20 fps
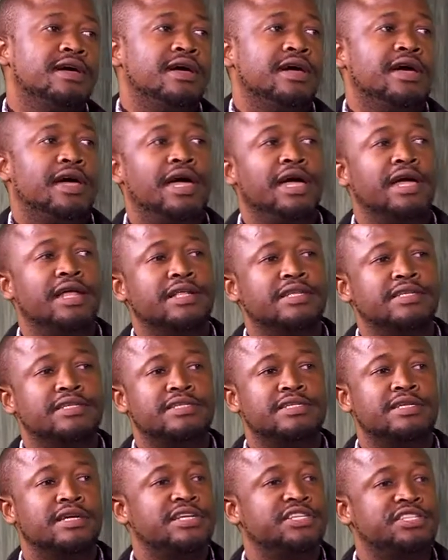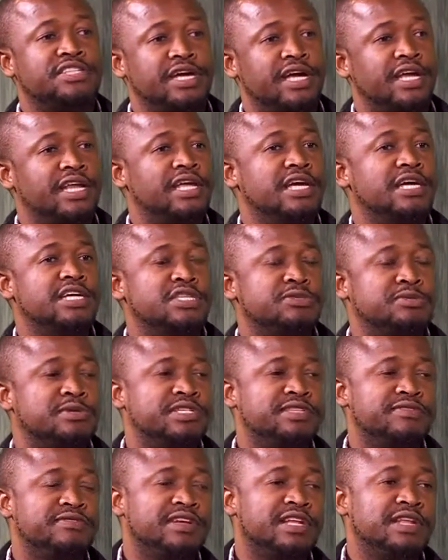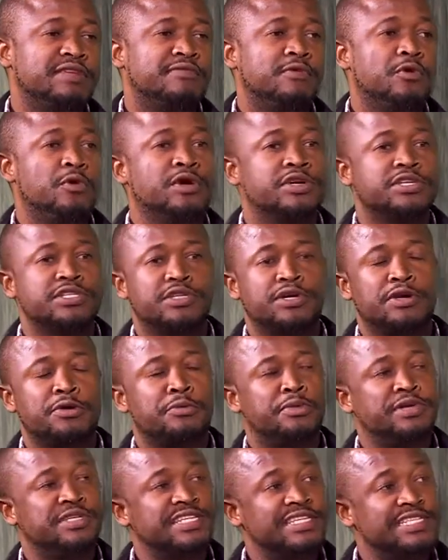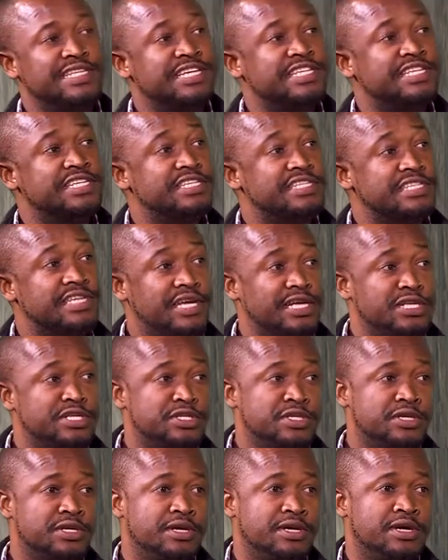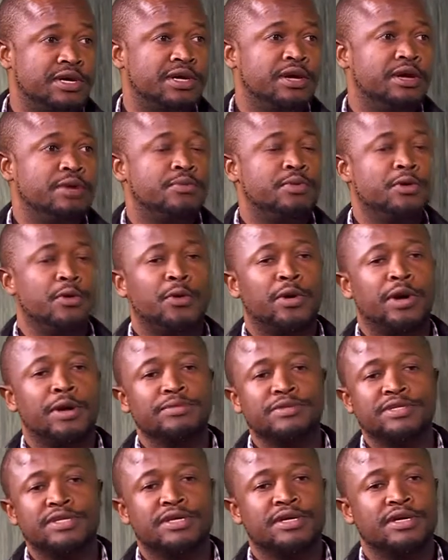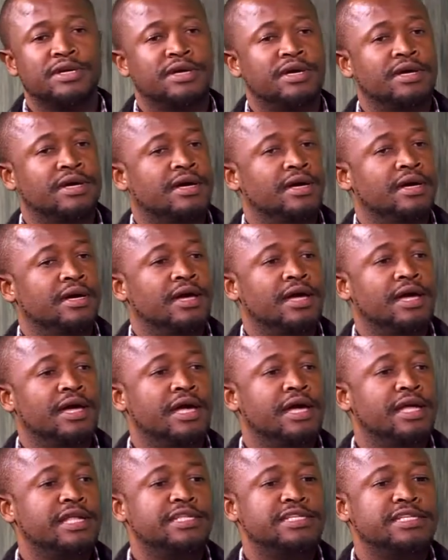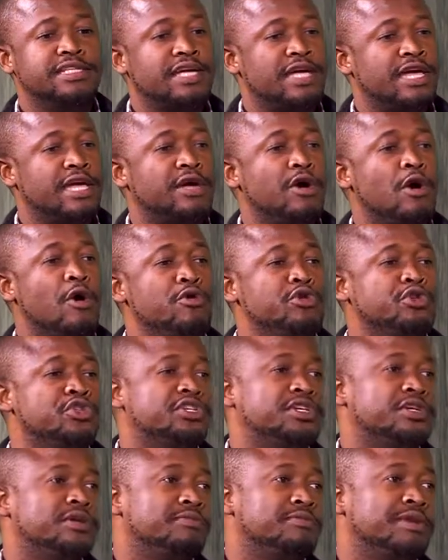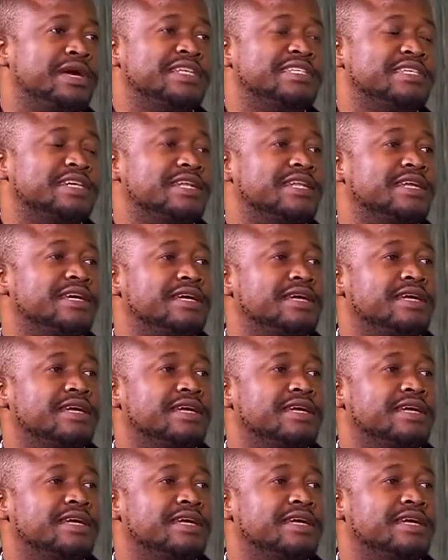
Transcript: and a trainer specifically focused on presentation skills programs, and a coach, basically.